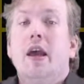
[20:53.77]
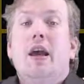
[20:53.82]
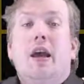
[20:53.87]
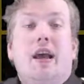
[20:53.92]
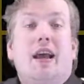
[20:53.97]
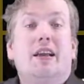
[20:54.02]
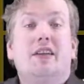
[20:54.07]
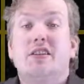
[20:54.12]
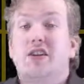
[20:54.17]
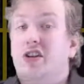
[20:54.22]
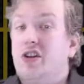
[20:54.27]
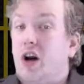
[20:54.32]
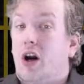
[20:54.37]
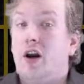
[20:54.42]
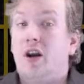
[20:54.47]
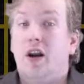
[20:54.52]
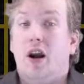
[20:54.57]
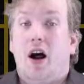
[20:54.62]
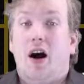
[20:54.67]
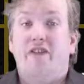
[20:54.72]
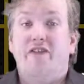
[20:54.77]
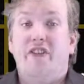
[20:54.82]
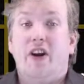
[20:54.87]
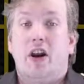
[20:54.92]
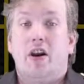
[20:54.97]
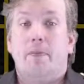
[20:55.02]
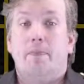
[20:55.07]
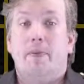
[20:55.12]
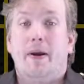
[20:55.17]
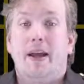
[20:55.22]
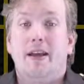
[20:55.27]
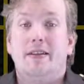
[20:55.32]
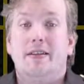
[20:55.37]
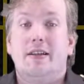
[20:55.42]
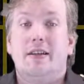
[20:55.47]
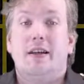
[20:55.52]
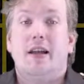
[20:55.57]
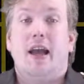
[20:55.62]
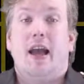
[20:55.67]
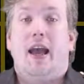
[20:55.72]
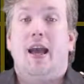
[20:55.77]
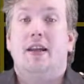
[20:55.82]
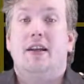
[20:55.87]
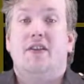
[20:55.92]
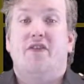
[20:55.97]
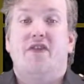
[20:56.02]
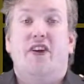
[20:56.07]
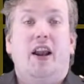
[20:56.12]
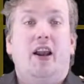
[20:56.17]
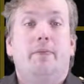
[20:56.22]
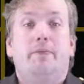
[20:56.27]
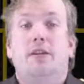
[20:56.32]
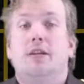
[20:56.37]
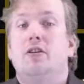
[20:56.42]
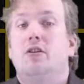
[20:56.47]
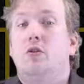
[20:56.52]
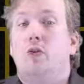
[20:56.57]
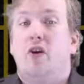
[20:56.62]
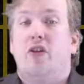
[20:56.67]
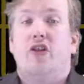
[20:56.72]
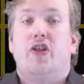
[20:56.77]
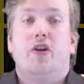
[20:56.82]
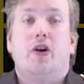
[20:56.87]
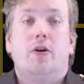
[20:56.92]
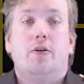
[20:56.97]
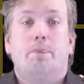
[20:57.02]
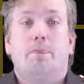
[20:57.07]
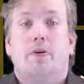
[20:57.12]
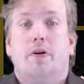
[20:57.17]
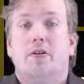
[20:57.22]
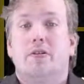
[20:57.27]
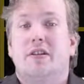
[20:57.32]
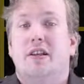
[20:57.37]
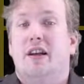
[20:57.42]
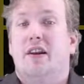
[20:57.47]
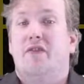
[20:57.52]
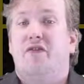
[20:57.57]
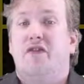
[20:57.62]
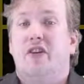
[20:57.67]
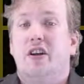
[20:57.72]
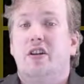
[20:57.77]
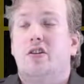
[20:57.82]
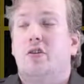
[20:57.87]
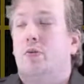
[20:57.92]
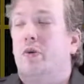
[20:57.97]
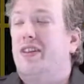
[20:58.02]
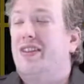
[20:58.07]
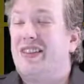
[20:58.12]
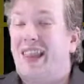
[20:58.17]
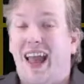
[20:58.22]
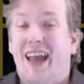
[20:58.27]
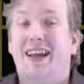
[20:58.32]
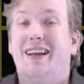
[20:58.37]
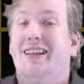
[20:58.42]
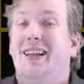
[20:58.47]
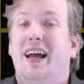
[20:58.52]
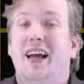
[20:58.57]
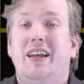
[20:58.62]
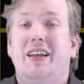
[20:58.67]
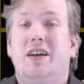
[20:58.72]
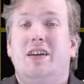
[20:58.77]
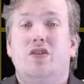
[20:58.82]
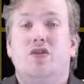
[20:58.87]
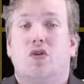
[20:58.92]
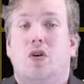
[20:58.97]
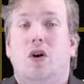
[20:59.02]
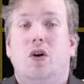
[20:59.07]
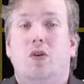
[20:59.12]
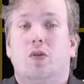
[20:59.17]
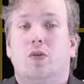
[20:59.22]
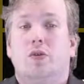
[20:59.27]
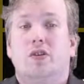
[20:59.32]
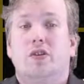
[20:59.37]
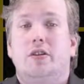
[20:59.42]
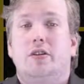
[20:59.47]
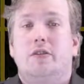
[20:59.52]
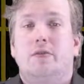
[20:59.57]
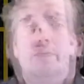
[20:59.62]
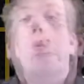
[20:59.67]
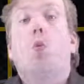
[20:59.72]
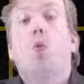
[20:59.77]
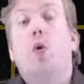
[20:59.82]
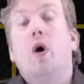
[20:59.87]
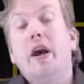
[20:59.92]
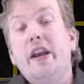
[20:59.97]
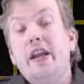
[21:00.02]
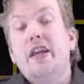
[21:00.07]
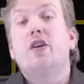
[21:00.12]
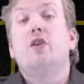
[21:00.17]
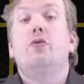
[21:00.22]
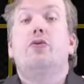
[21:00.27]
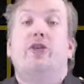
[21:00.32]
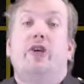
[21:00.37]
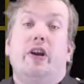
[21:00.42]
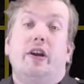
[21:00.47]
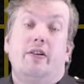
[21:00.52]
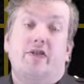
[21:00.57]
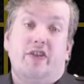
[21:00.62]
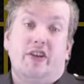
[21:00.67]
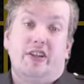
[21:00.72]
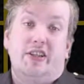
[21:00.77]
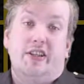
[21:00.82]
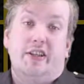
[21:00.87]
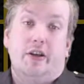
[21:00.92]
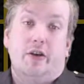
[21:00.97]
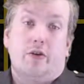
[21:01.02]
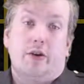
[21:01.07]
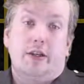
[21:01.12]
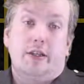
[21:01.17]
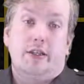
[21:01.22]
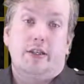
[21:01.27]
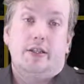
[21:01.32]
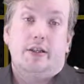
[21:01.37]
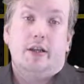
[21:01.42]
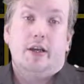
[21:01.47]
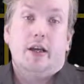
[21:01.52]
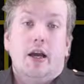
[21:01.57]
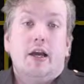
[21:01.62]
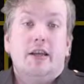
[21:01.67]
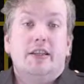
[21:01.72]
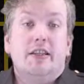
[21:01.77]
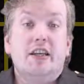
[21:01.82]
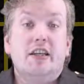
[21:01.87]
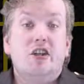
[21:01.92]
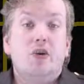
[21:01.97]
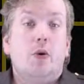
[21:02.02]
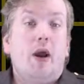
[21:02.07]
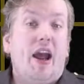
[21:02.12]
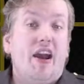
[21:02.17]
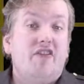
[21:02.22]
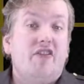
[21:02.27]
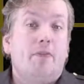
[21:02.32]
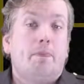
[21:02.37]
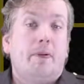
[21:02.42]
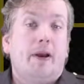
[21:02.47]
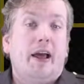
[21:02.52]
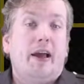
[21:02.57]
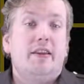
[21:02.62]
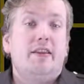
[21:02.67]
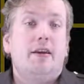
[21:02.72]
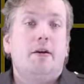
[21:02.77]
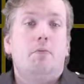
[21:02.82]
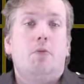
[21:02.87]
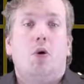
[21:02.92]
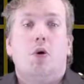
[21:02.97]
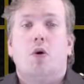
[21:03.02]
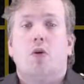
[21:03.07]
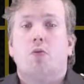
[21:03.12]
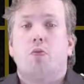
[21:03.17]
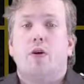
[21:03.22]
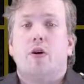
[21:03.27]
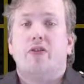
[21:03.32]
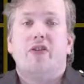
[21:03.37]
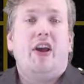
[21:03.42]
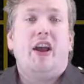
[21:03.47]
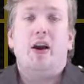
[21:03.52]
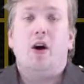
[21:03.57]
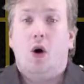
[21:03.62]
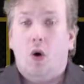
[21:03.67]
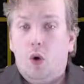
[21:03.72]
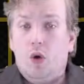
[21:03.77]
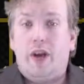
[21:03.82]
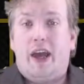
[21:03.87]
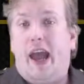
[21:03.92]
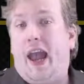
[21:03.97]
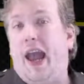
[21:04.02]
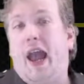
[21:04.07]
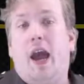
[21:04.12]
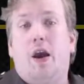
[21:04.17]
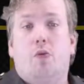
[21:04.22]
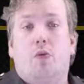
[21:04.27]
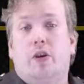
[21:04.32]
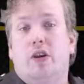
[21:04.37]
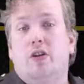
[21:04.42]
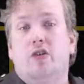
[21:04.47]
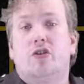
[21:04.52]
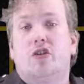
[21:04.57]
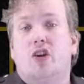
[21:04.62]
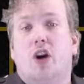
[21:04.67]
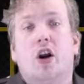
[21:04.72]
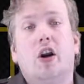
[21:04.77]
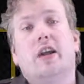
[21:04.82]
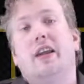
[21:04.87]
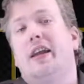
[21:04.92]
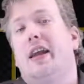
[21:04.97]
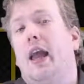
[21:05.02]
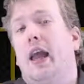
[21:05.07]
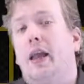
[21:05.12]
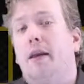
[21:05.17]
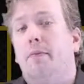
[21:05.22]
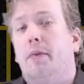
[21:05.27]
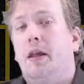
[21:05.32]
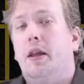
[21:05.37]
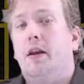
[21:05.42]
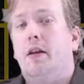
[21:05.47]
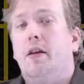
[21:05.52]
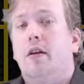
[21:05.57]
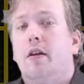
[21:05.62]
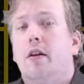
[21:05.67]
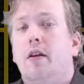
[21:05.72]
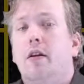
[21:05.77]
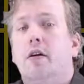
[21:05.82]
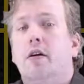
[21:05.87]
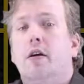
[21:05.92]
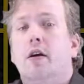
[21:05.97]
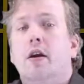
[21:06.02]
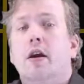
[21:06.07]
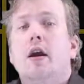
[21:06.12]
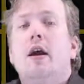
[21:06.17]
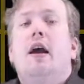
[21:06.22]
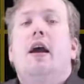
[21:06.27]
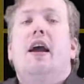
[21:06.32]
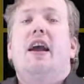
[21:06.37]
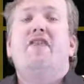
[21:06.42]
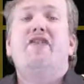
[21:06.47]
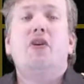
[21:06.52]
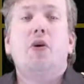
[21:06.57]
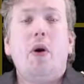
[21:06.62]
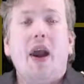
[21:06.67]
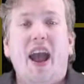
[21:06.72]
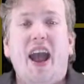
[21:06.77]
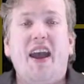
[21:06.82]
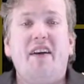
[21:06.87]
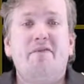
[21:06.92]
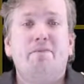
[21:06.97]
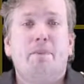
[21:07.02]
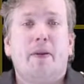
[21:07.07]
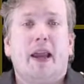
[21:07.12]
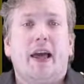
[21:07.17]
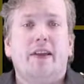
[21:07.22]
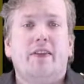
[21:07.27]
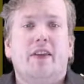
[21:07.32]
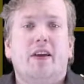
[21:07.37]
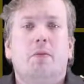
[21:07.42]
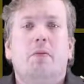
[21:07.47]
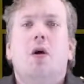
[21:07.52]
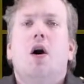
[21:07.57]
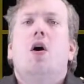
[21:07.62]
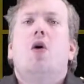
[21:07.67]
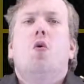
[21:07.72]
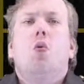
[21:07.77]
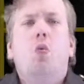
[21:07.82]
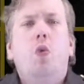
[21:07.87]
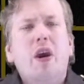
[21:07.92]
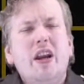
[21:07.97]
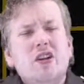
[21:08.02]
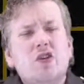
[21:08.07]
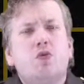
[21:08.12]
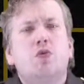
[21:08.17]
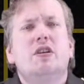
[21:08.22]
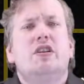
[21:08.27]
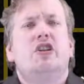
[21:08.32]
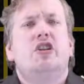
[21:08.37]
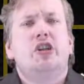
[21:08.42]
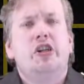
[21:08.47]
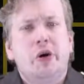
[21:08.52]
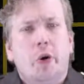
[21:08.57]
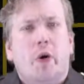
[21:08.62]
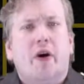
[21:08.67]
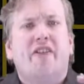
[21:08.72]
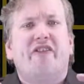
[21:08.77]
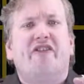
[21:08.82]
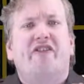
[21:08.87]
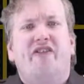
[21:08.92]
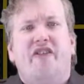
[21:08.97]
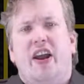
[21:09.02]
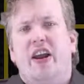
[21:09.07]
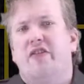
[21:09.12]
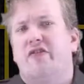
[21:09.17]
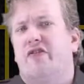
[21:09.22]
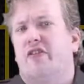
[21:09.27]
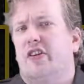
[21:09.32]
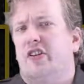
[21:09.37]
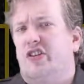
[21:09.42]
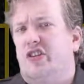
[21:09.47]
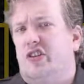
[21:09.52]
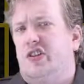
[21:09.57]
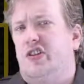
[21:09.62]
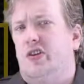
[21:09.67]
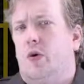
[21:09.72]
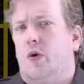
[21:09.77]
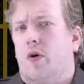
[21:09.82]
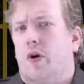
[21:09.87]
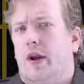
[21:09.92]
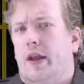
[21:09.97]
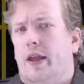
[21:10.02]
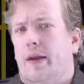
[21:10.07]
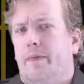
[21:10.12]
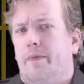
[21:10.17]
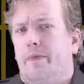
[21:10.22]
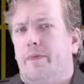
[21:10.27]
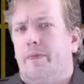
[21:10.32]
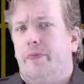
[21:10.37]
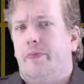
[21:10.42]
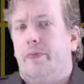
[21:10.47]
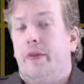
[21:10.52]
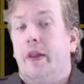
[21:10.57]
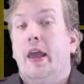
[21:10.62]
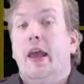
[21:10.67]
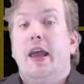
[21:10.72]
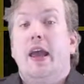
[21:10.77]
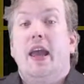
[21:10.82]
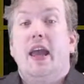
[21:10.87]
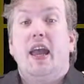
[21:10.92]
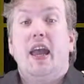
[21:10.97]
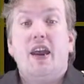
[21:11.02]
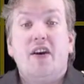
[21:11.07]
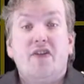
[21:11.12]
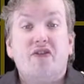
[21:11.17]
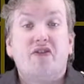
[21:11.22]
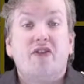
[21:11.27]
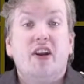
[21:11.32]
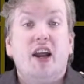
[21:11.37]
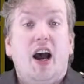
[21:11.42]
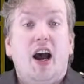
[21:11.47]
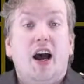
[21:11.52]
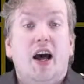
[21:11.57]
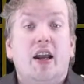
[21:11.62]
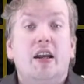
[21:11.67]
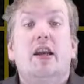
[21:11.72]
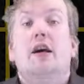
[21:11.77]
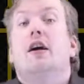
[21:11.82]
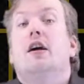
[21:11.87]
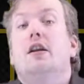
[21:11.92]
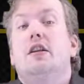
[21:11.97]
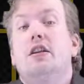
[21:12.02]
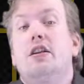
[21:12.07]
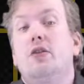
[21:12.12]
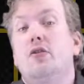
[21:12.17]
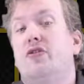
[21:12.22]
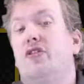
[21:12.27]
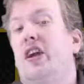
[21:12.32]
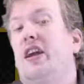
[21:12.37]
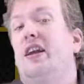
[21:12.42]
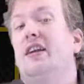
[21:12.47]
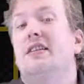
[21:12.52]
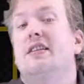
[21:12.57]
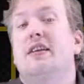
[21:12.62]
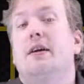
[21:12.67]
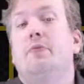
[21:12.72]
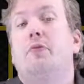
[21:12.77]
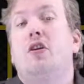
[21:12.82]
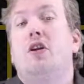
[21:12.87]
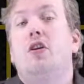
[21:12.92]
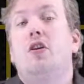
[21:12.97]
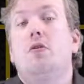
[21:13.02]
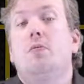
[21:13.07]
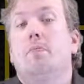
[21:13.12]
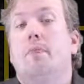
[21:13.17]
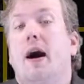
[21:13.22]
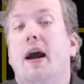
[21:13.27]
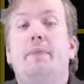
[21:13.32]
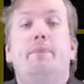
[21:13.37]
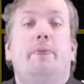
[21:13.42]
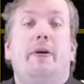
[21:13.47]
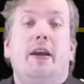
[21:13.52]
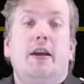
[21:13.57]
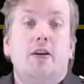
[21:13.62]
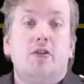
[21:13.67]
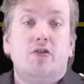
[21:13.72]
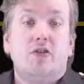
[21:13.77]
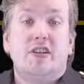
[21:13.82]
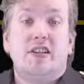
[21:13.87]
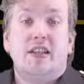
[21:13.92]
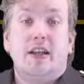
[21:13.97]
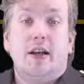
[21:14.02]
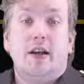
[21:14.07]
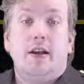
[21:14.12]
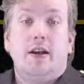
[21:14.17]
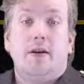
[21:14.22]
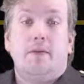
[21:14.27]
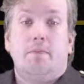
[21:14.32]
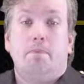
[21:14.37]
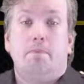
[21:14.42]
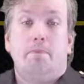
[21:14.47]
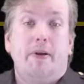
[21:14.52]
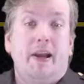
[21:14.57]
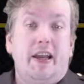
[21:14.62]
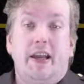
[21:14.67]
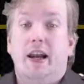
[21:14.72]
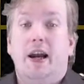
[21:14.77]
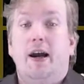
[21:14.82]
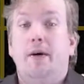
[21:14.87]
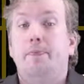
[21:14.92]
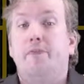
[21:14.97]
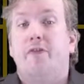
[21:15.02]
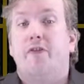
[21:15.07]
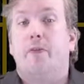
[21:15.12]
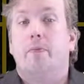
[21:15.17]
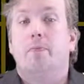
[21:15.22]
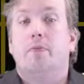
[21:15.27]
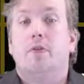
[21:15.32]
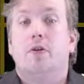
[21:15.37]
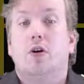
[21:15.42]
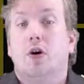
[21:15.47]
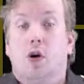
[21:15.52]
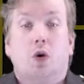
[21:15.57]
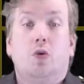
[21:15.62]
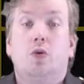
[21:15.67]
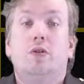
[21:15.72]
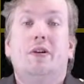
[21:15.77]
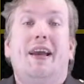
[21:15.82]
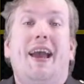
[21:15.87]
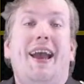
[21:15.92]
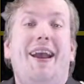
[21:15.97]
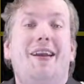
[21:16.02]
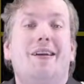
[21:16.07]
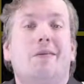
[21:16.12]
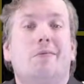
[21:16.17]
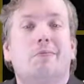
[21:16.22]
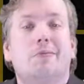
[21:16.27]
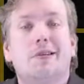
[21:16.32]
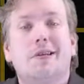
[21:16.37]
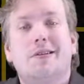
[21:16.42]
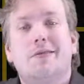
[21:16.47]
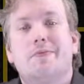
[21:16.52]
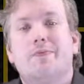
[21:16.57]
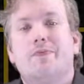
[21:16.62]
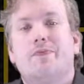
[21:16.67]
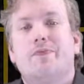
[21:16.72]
It started off very basic and developed into a third-person adventure with tank-like controls. What do you think of the series? Did you ever play them, or were they old hat when you started gaming? If you have played them, which was your favorite story? If not, do you think it's something you might be interested in picking up from good old games?